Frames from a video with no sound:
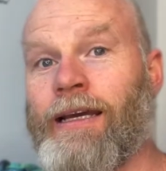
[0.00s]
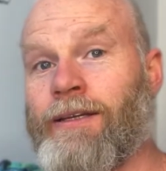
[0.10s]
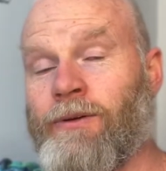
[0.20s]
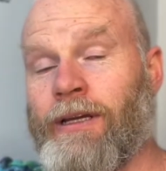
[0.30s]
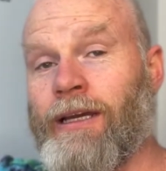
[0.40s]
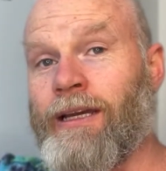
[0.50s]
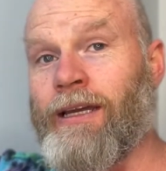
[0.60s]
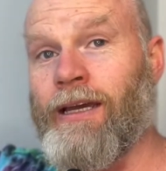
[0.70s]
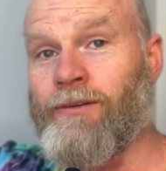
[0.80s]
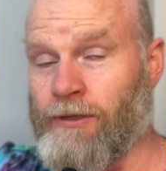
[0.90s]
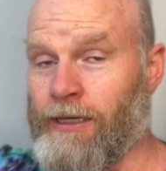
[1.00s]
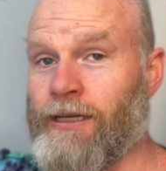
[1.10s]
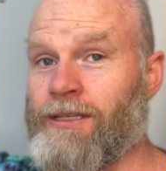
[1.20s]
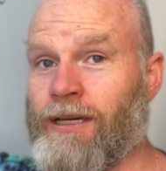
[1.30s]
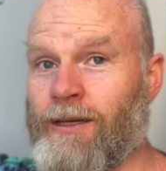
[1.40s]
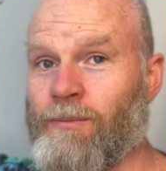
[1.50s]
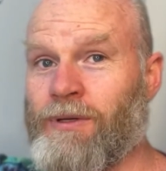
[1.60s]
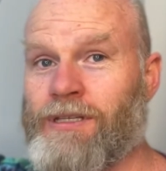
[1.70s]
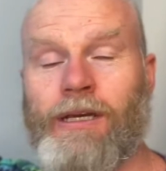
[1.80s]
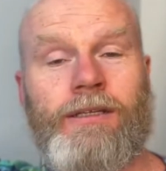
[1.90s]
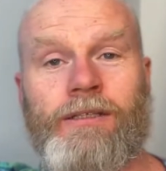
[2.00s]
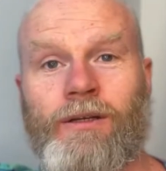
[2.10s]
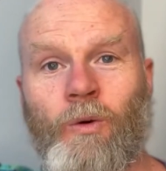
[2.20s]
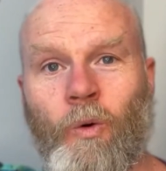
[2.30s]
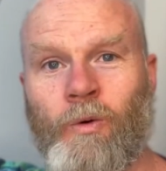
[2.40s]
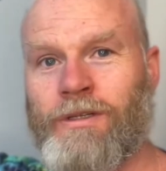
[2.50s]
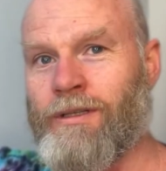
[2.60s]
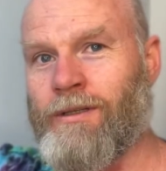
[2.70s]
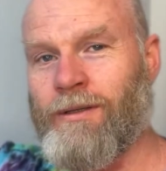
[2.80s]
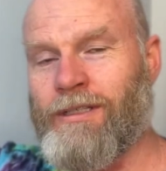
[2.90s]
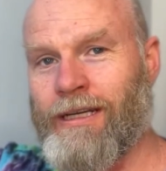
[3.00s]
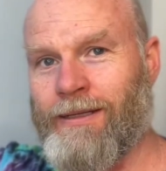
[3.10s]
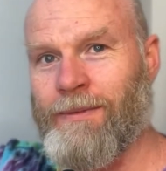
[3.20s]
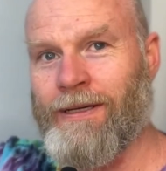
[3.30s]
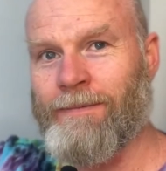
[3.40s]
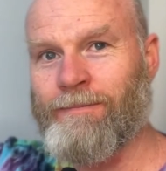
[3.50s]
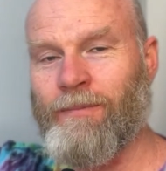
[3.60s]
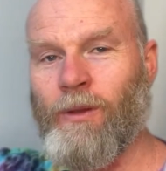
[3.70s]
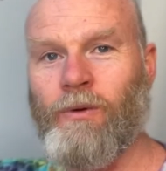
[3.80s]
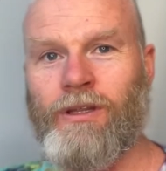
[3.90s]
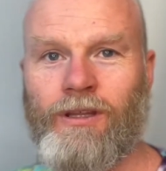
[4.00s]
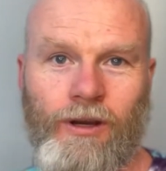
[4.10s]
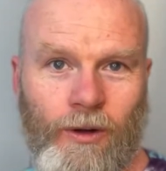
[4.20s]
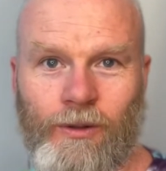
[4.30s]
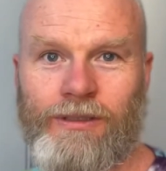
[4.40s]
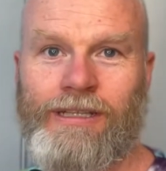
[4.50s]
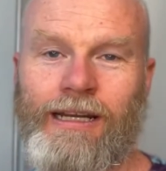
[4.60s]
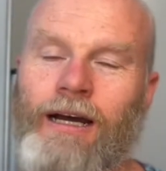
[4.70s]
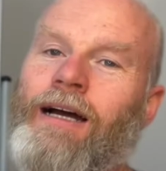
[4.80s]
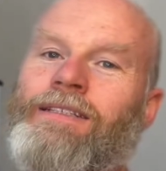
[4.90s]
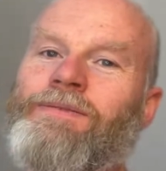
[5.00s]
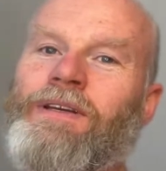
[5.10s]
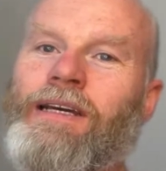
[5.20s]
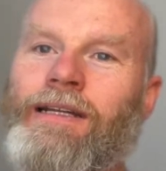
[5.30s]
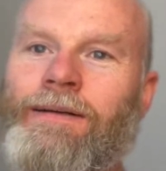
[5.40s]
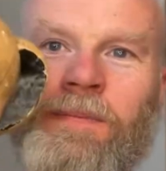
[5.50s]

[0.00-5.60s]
Henry, Henry is a possessed and haunted teddy bear with the cold, dead eyes of a killer.